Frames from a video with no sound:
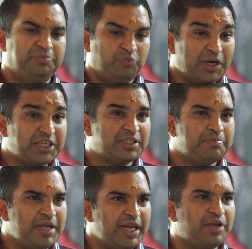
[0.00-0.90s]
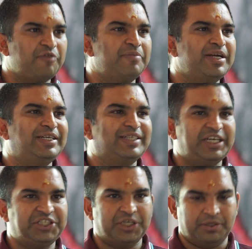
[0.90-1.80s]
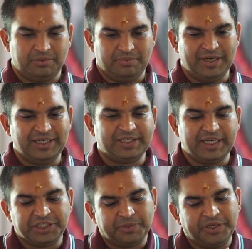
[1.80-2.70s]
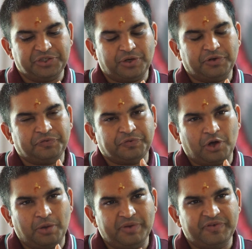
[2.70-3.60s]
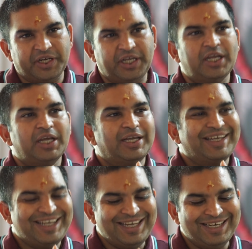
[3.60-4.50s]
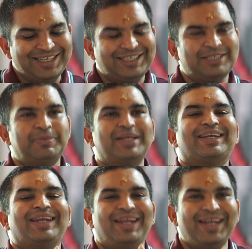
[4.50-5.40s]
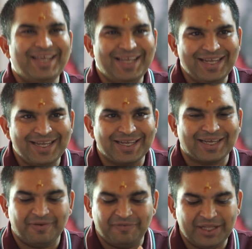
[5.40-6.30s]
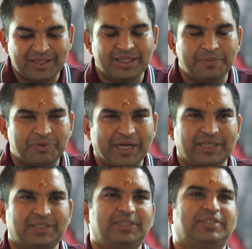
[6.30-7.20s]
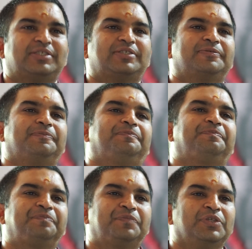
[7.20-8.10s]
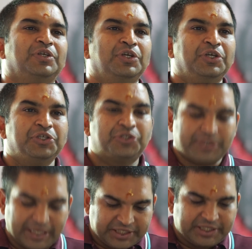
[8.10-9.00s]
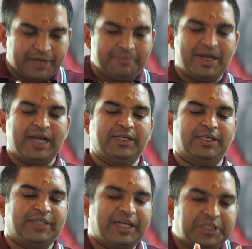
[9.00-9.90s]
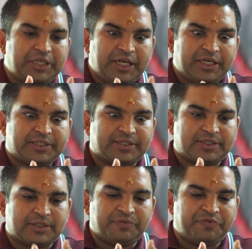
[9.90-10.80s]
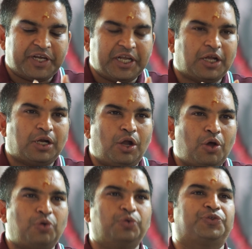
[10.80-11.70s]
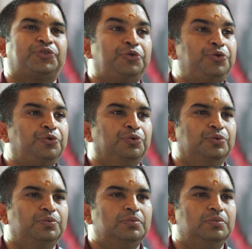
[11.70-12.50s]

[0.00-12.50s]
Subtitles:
What is the meaning of meditation? Meditation means you have to form a very intimate link with the practice. Such a manner that it's very close to you